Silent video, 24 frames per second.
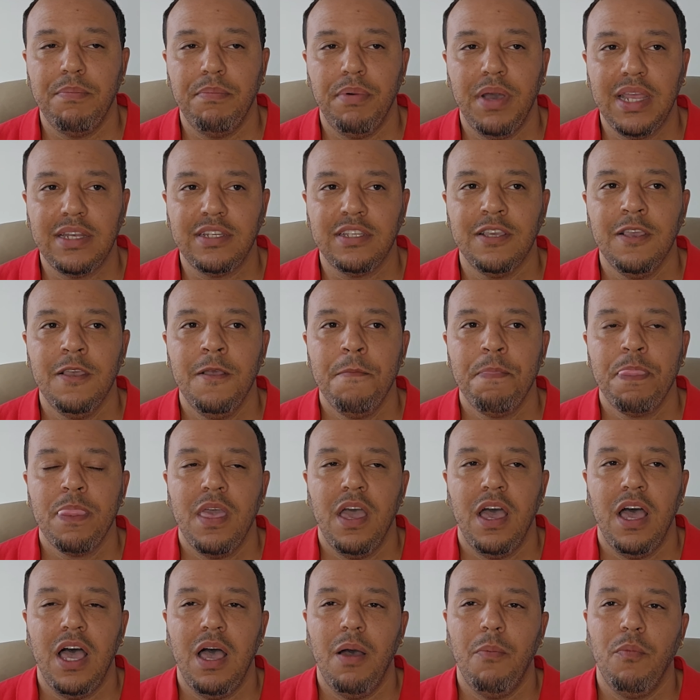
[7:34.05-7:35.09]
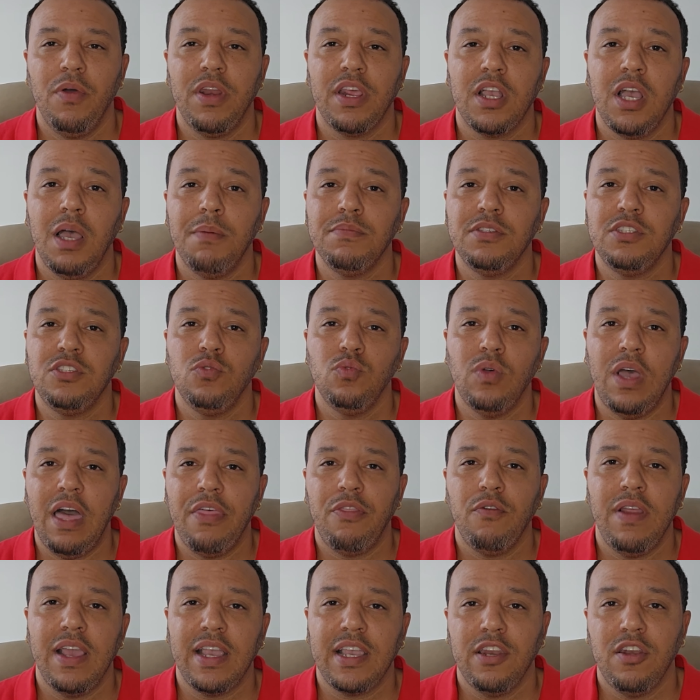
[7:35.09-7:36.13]
But when it comes to
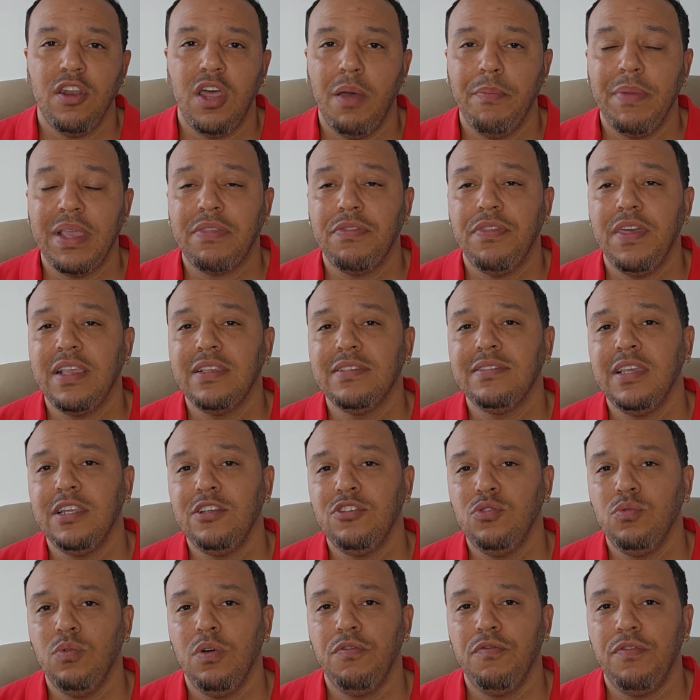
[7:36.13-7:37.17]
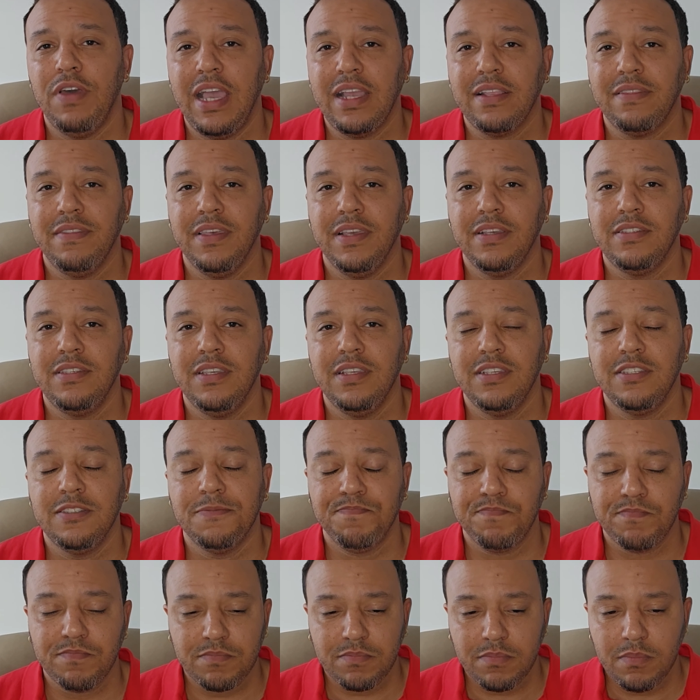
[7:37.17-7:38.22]
other economic things that do affect this, is
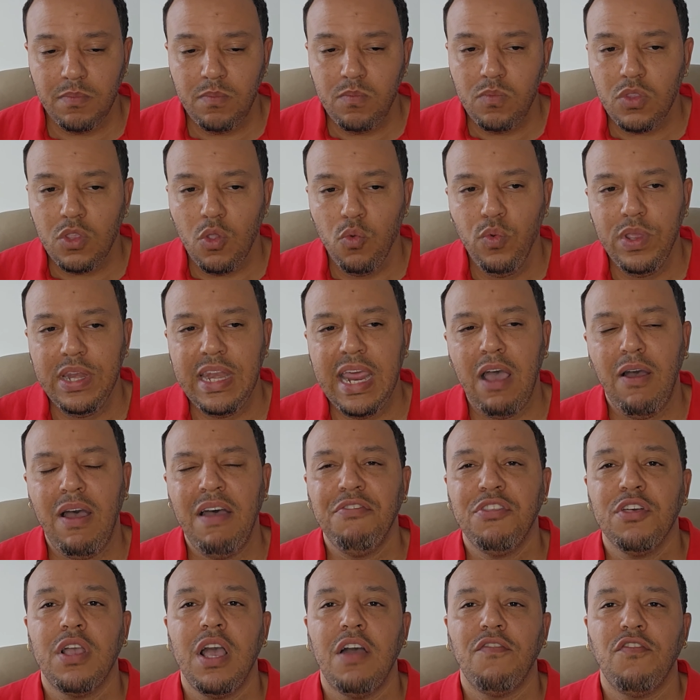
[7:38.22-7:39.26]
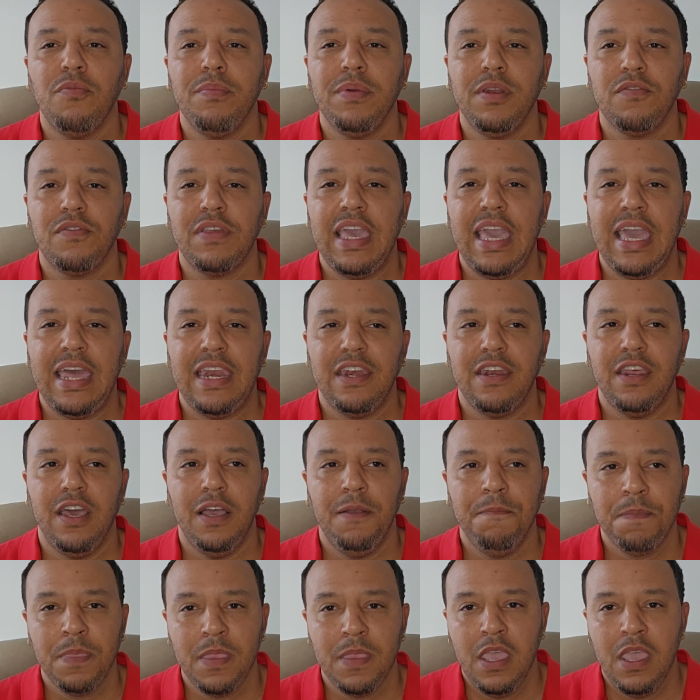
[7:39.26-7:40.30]
we now have the government of Canada
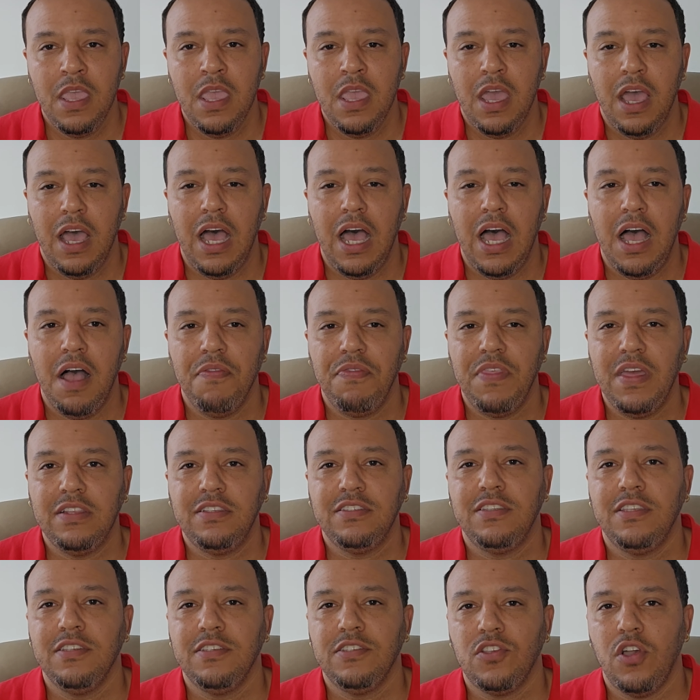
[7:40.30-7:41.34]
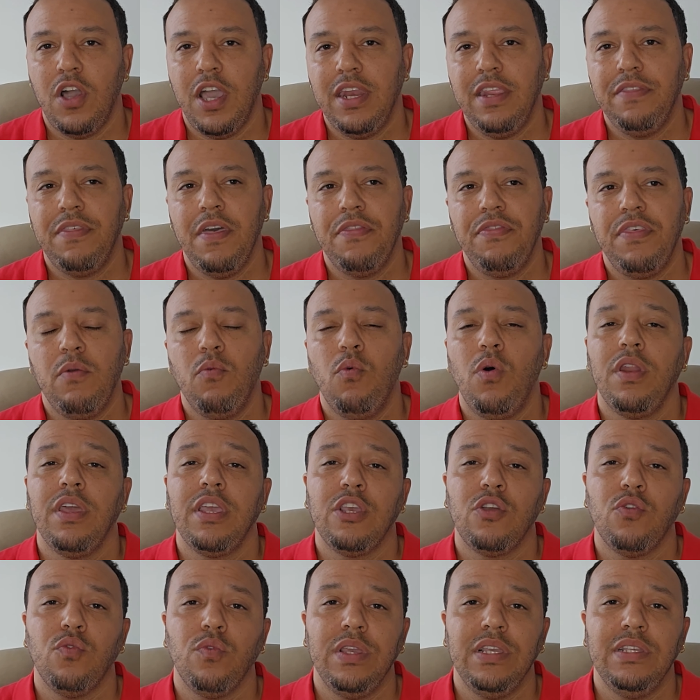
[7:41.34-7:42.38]
that's decided that they want to
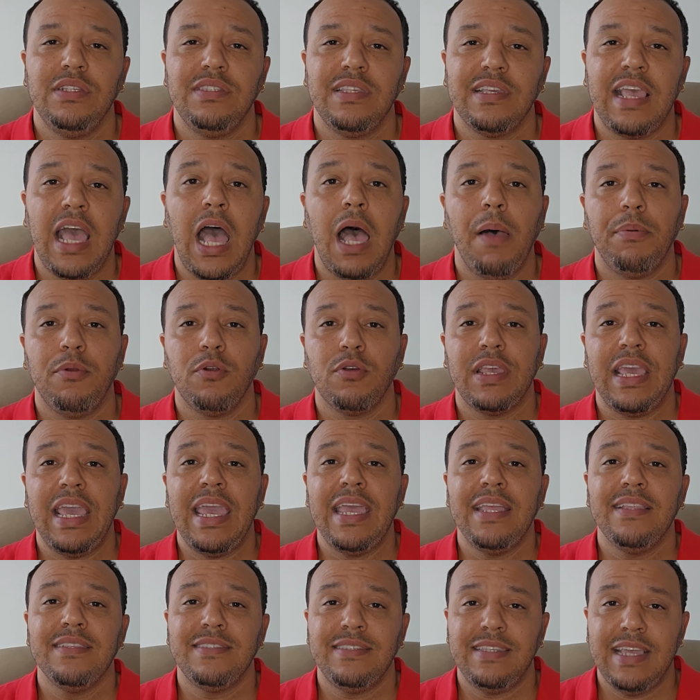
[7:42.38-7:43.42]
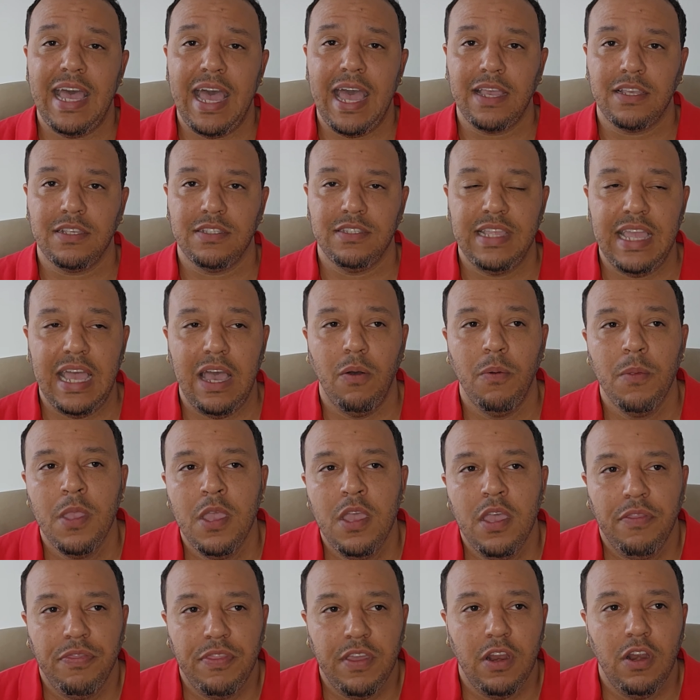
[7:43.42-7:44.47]
increase the capital gains tax. Now,
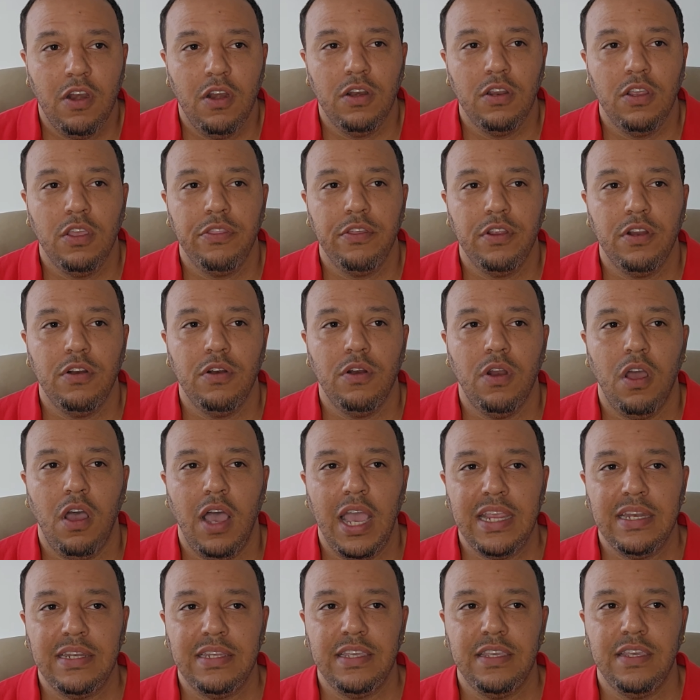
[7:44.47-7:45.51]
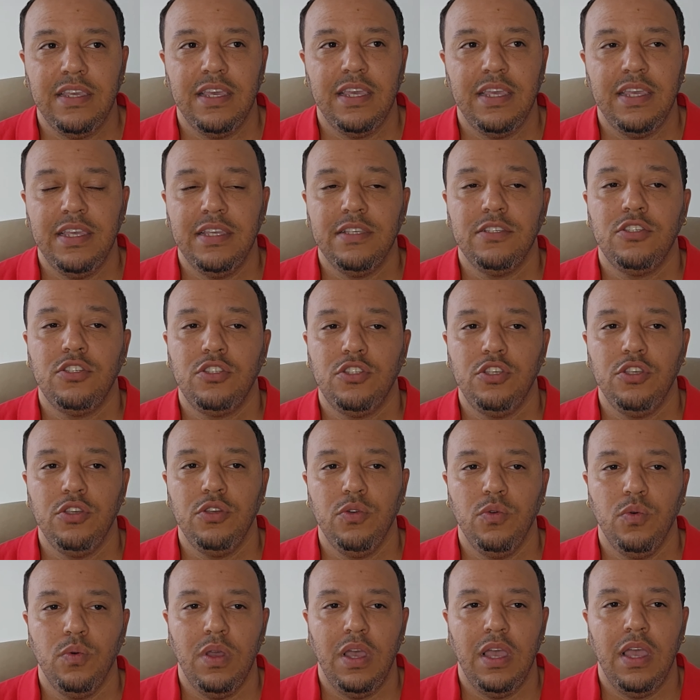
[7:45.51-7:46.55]
their idea is
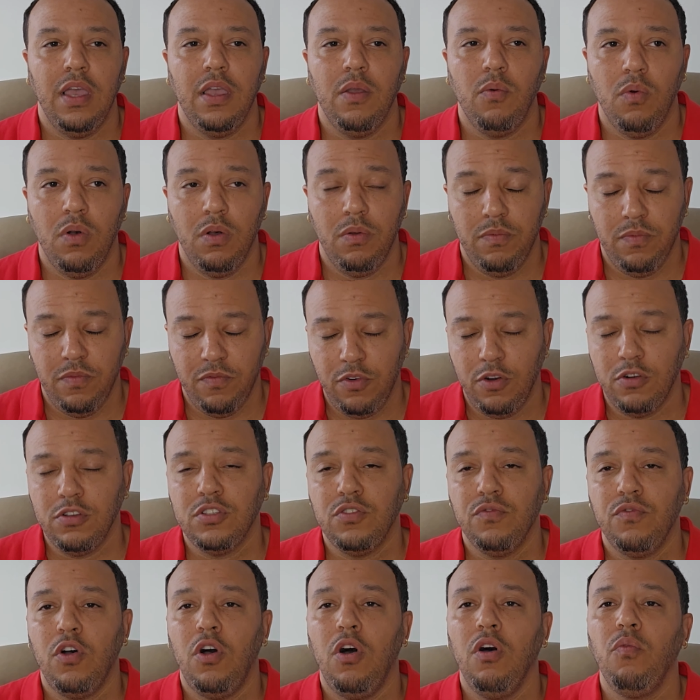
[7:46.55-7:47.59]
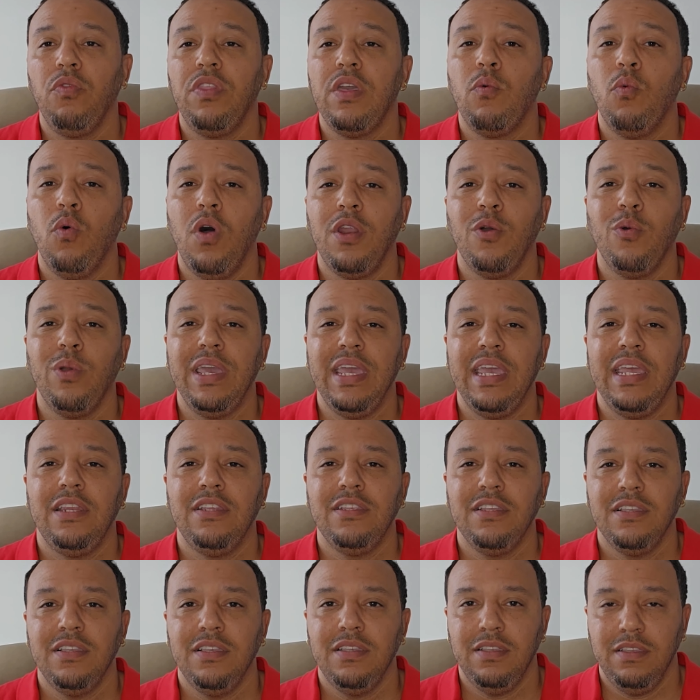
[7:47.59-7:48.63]
to, first of all, they want to
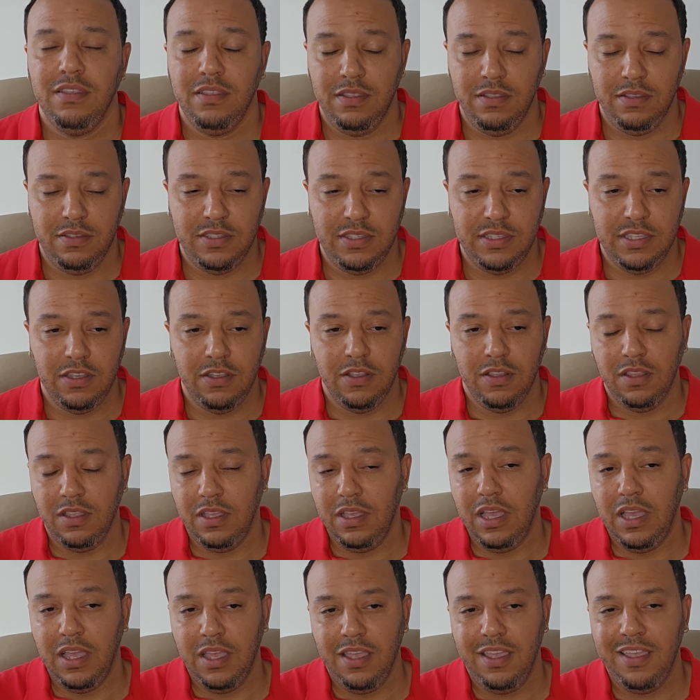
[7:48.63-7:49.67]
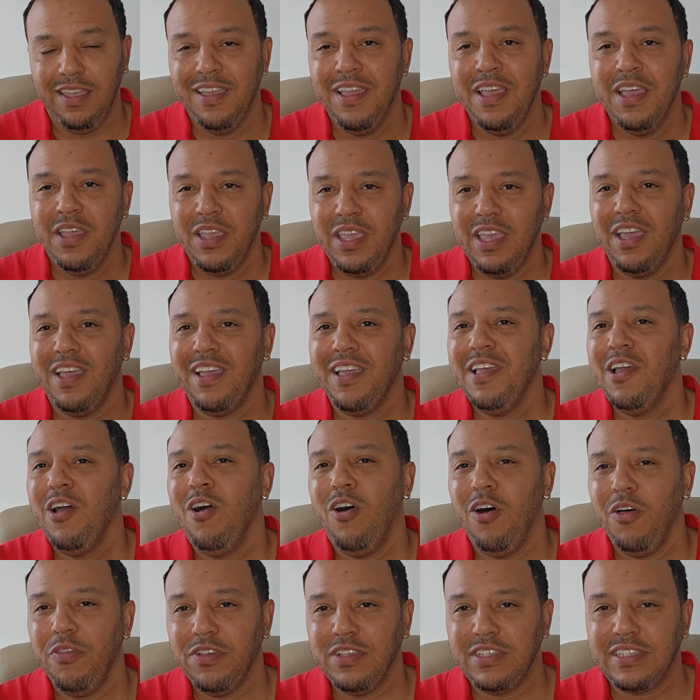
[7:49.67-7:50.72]
still
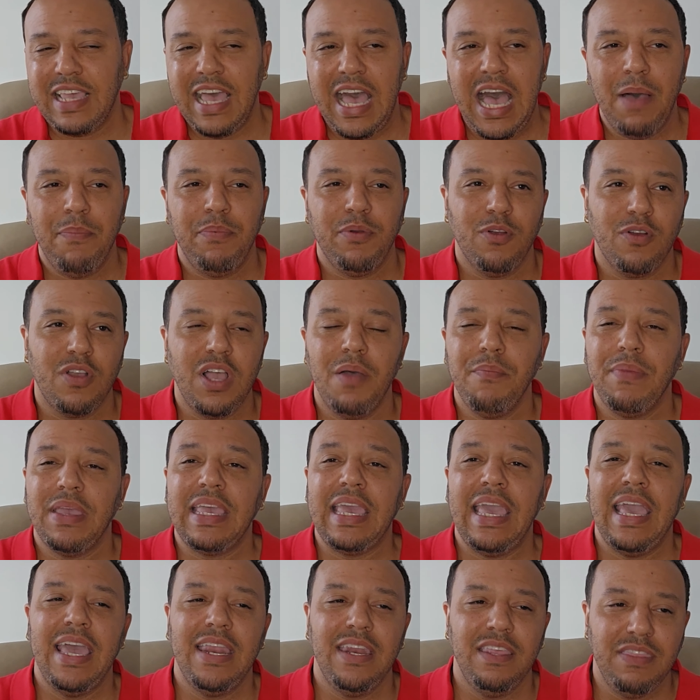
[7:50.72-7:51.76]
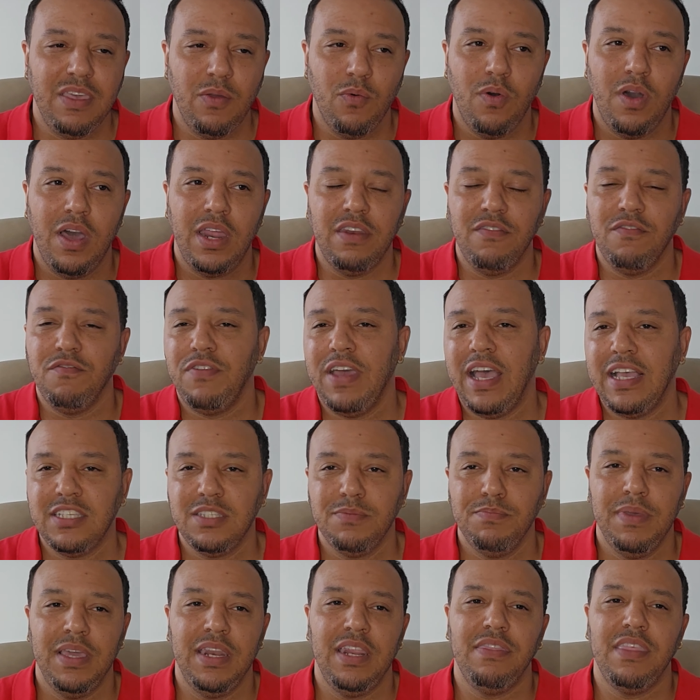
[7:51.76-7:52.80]
all this capital coming in, and they want
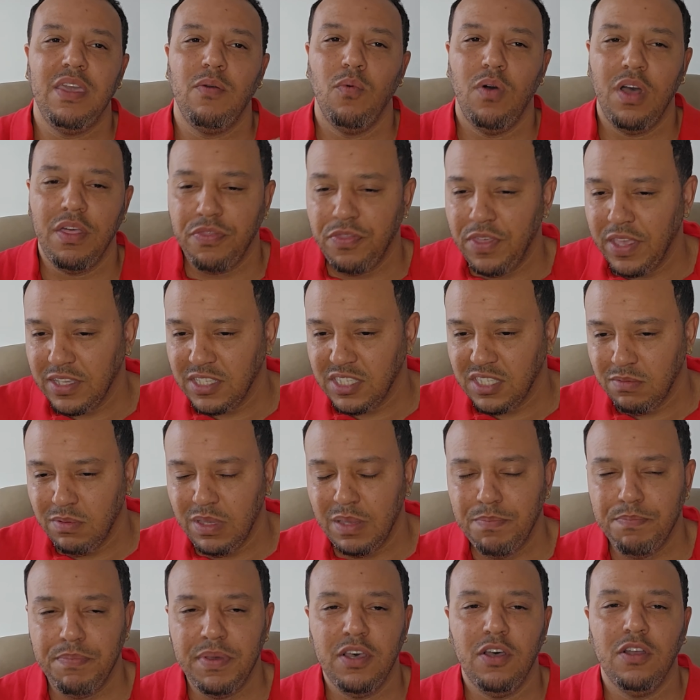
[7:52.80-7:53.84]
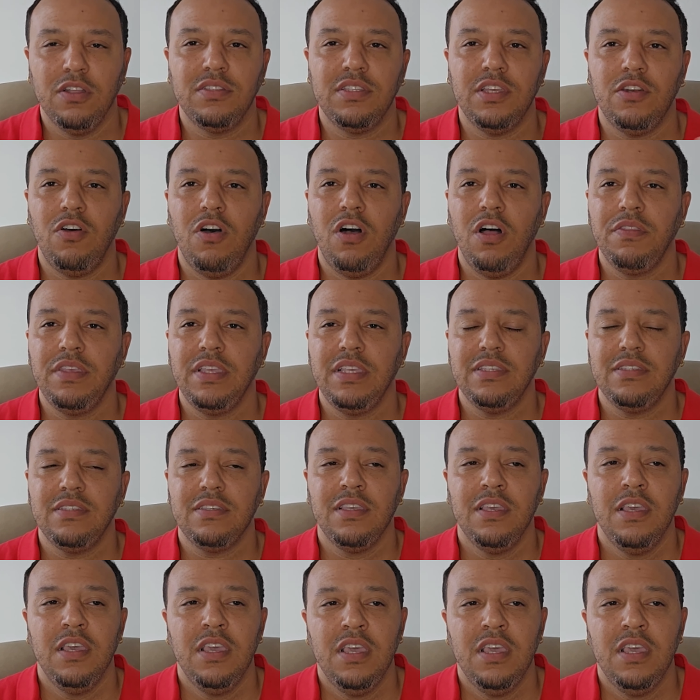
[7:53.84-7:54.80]
investment, and they want things to be built, and all these